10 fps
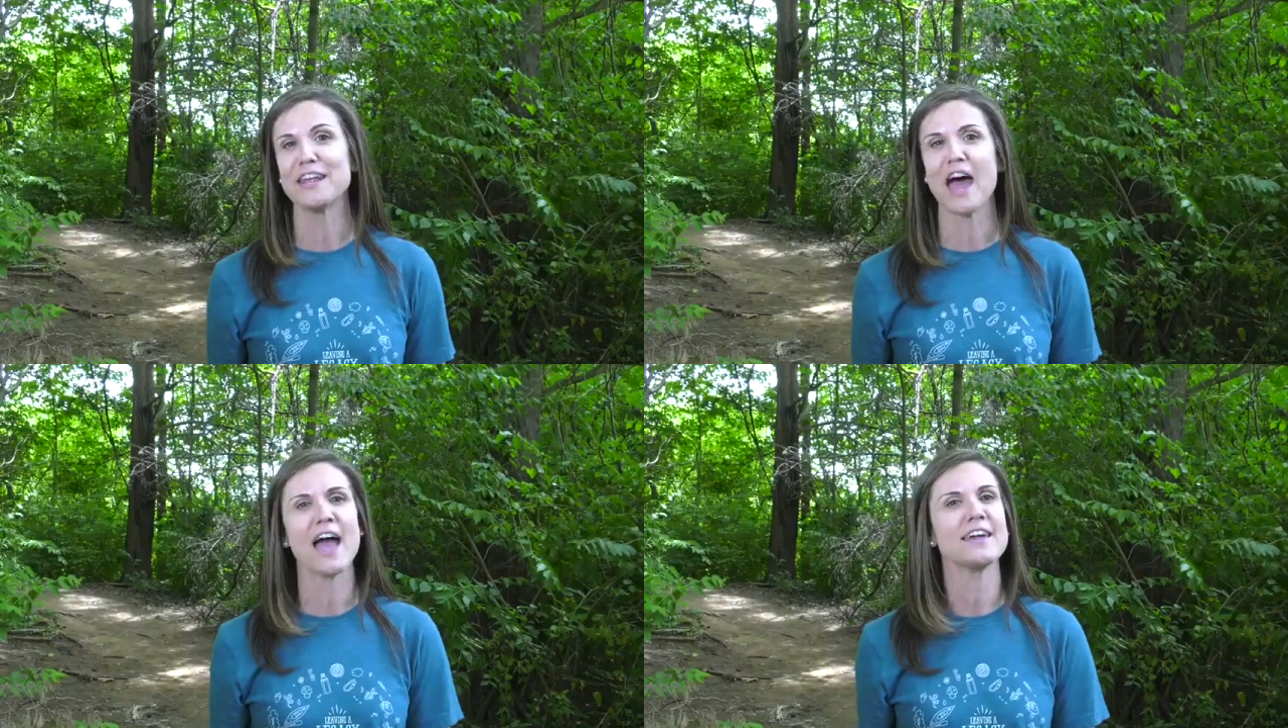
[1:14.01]

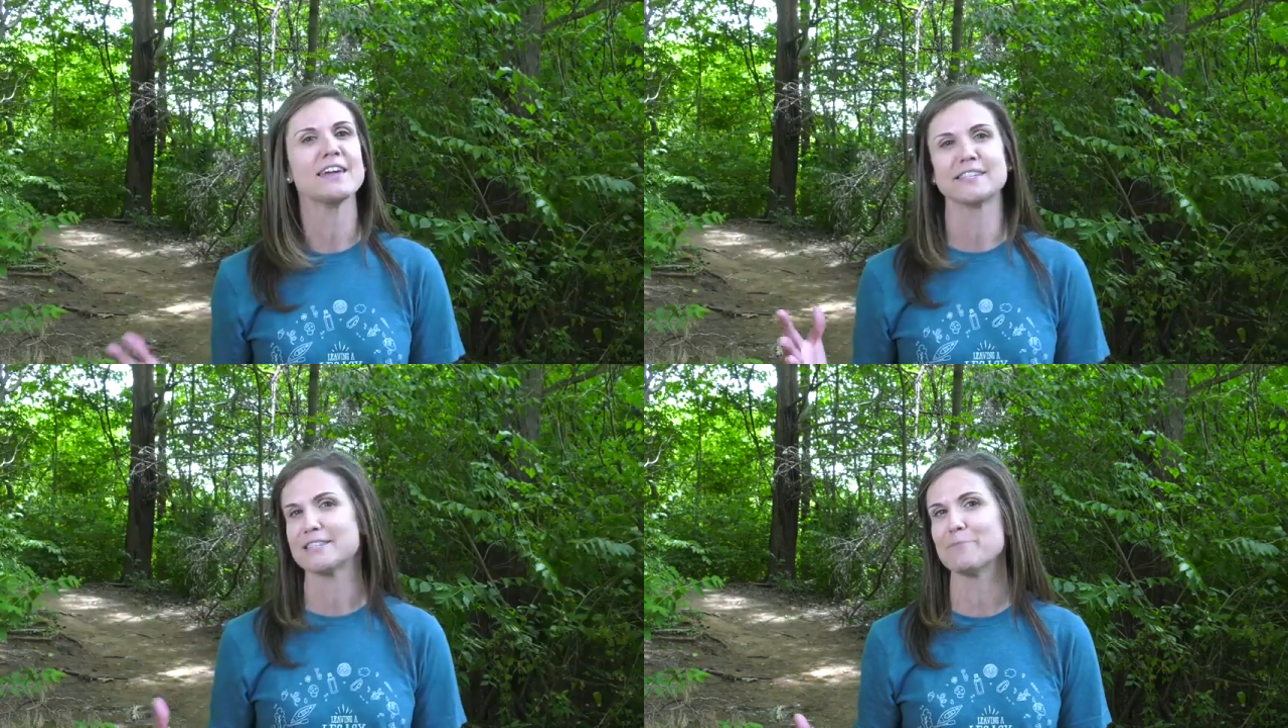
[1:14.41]
And
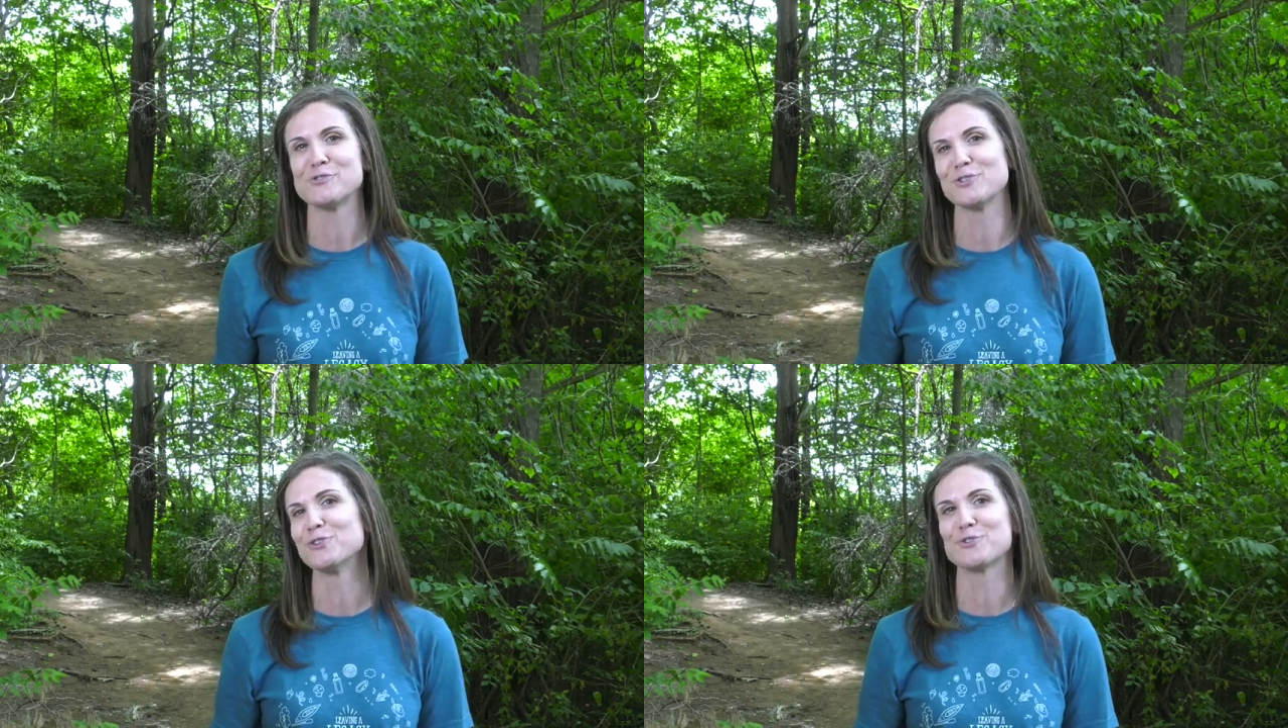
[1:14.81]
hike
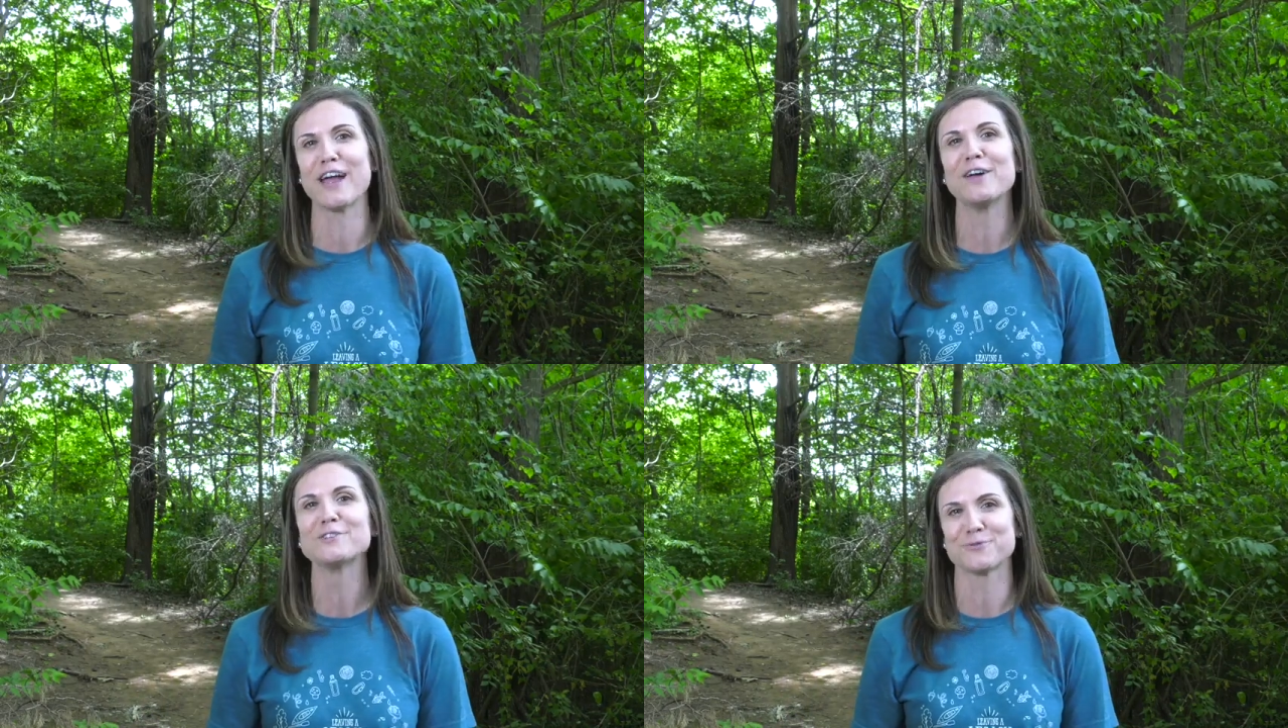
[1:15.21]
exceptional
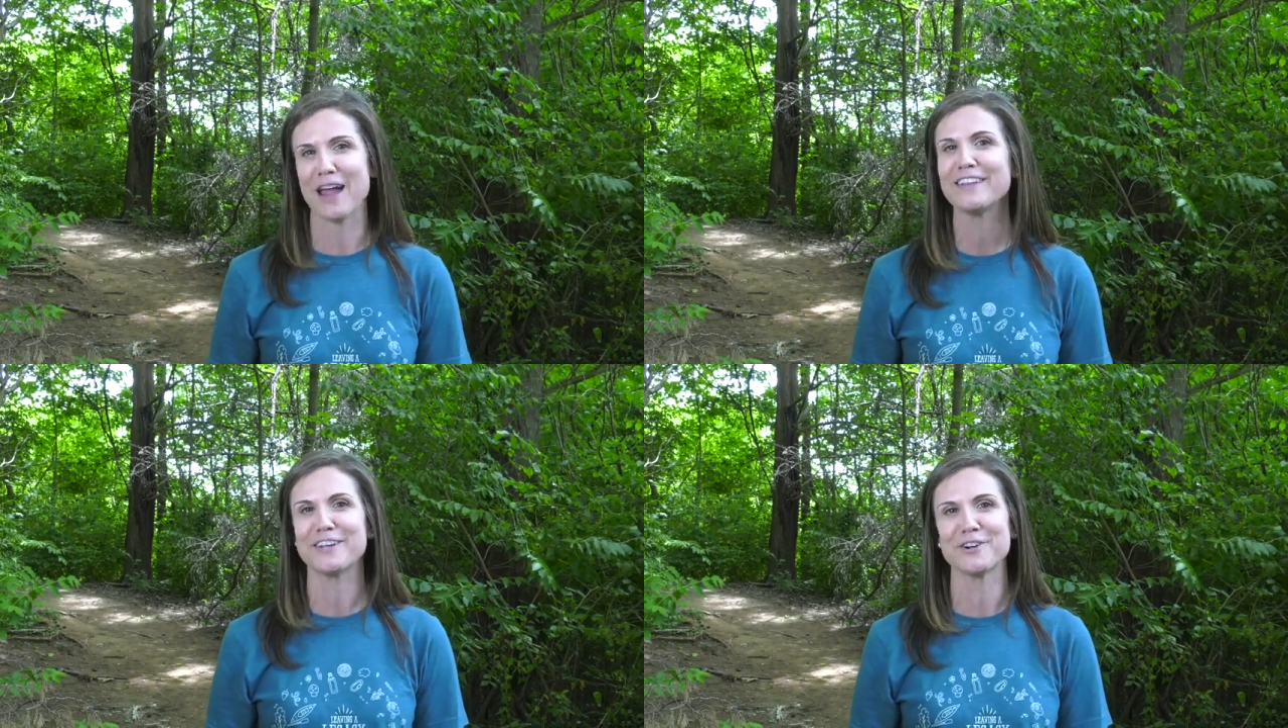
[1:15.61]
trails
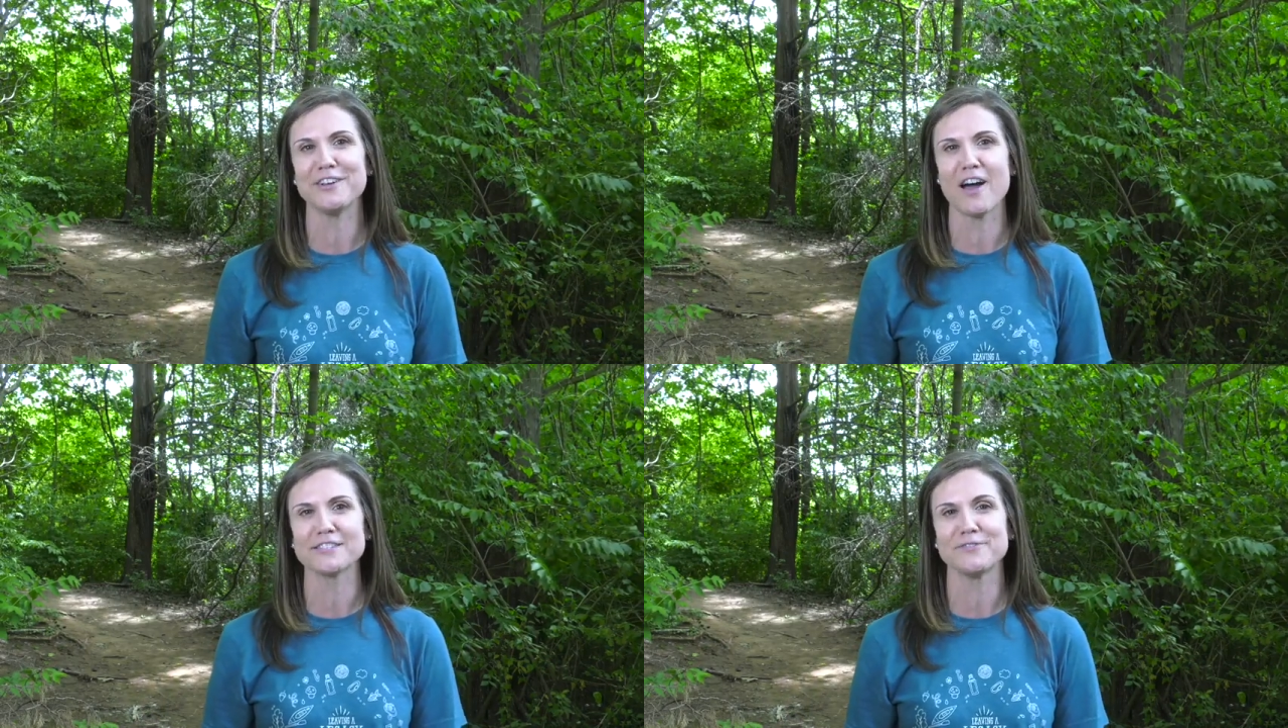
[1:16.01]
right here in
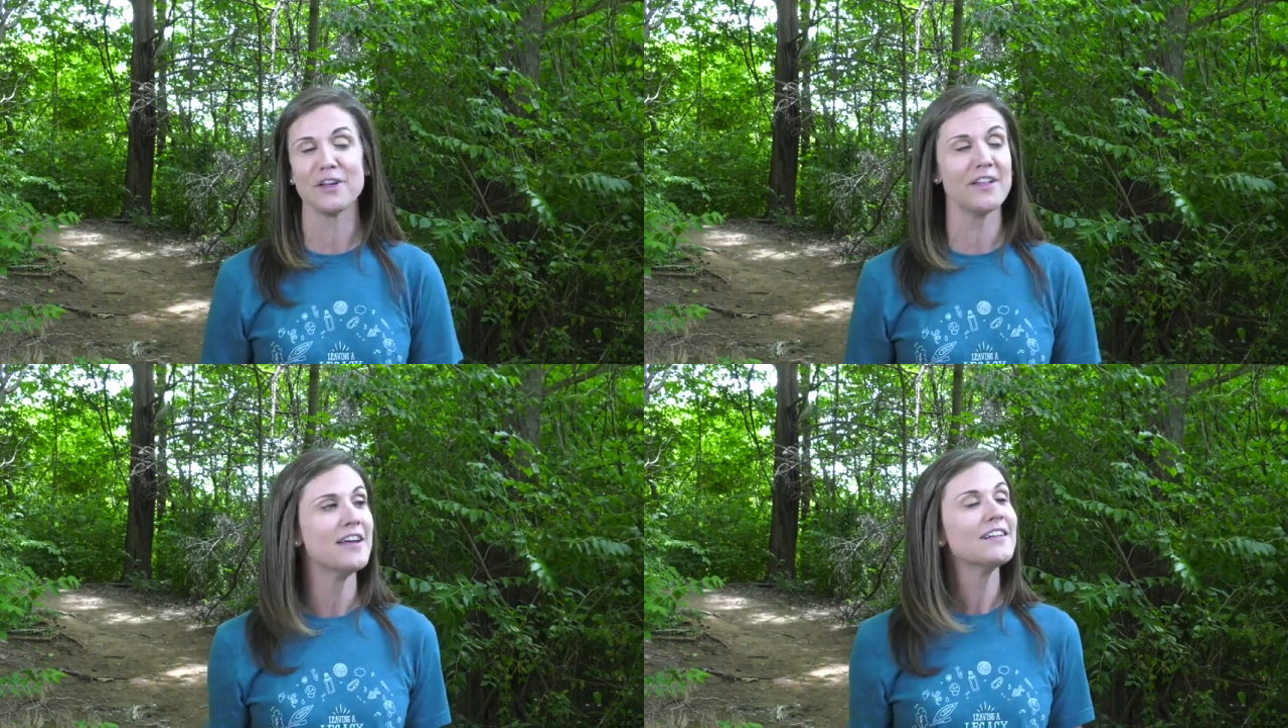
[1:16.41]

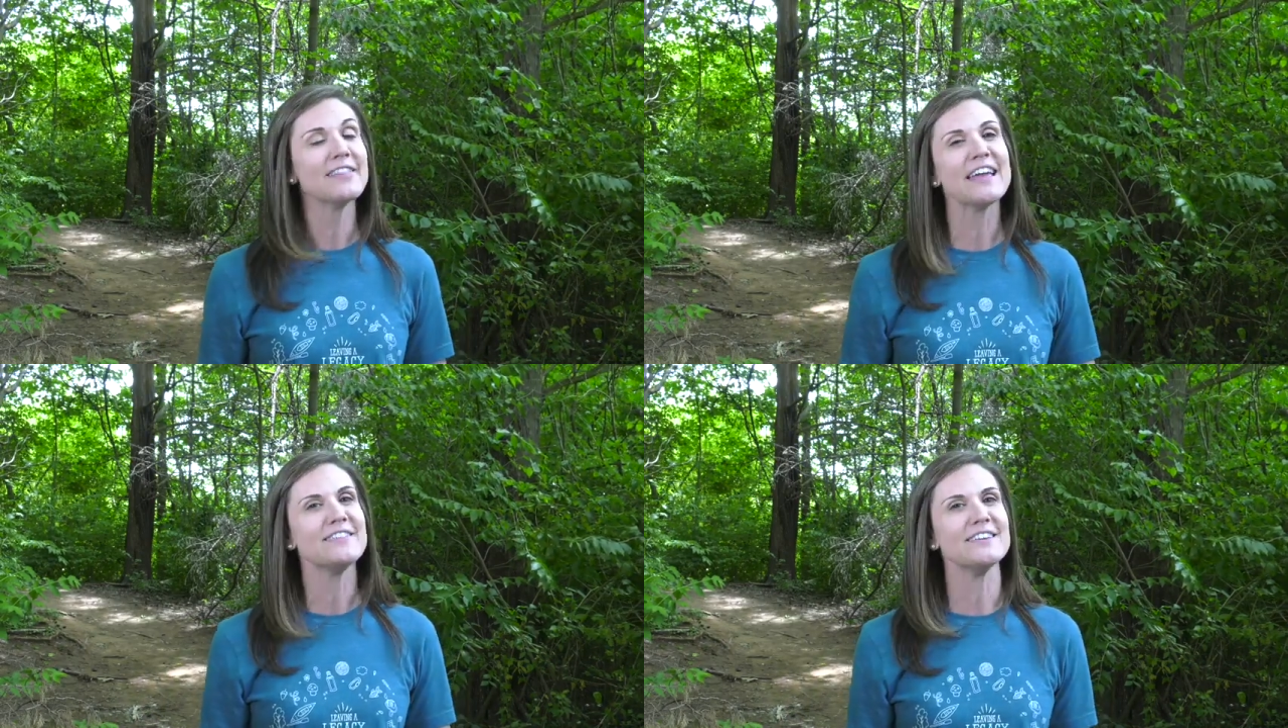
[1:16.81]
Knoxville,
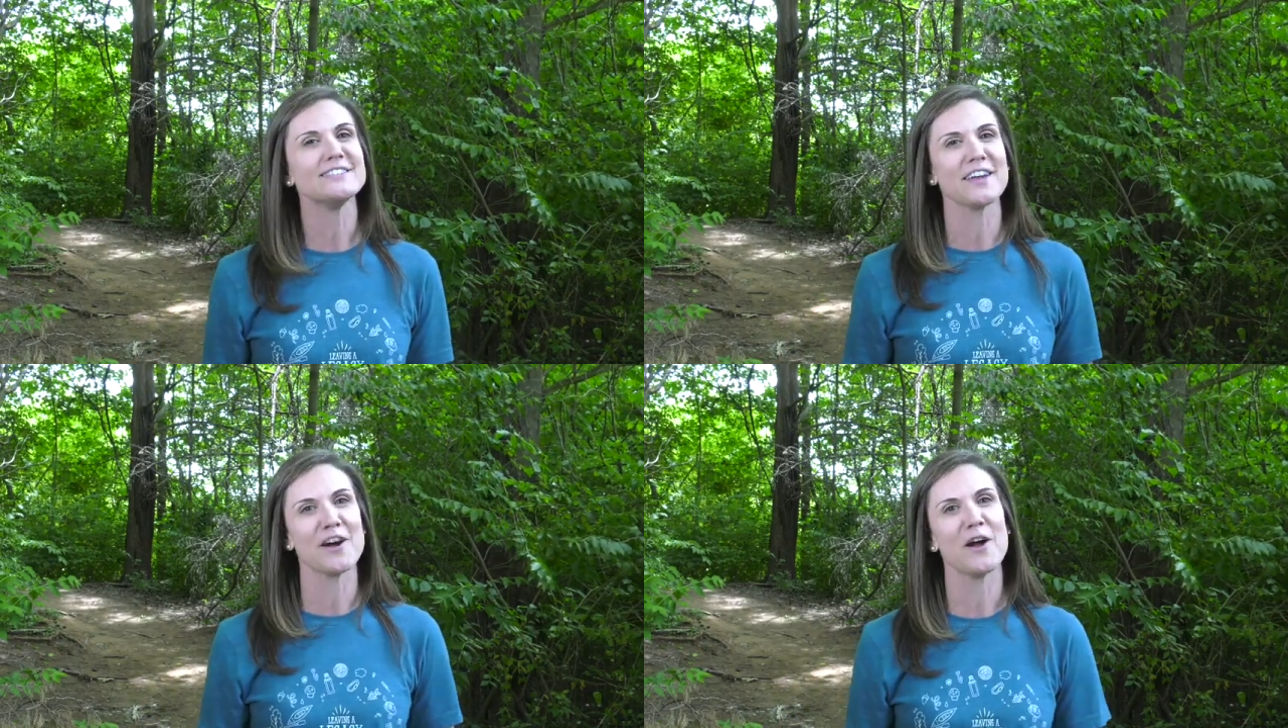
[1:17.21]
like
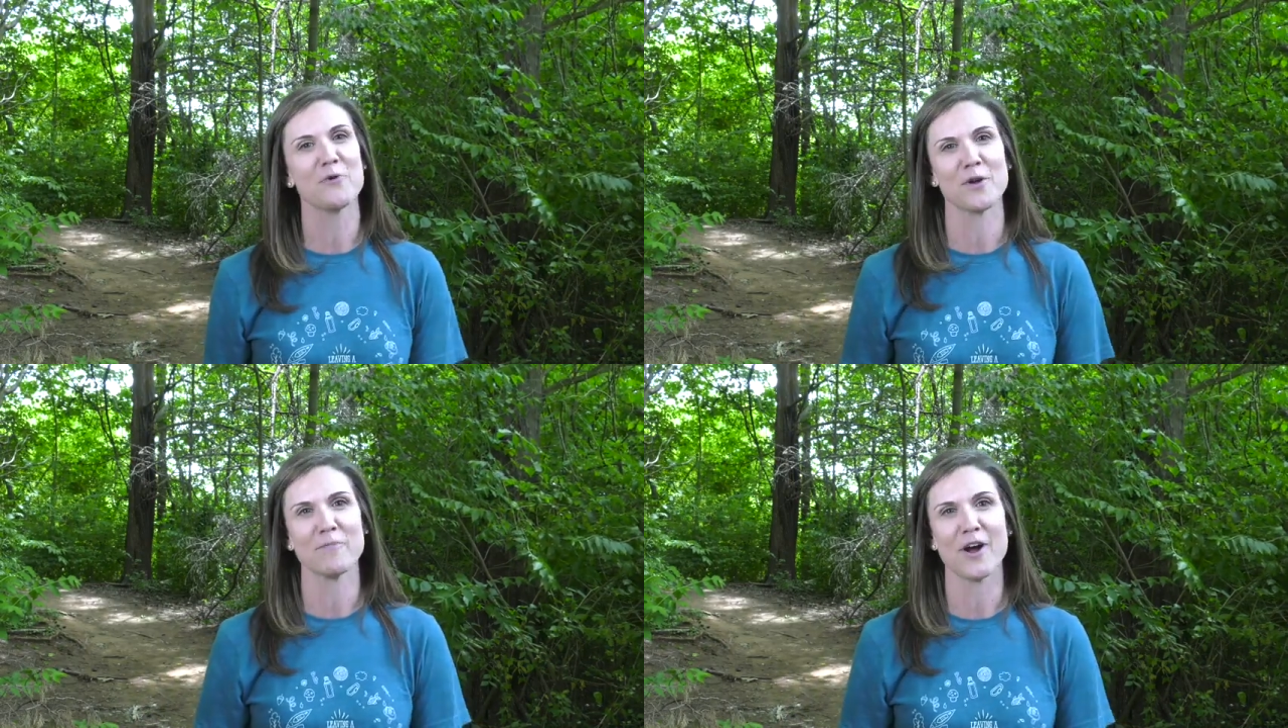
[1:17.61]
these at Concord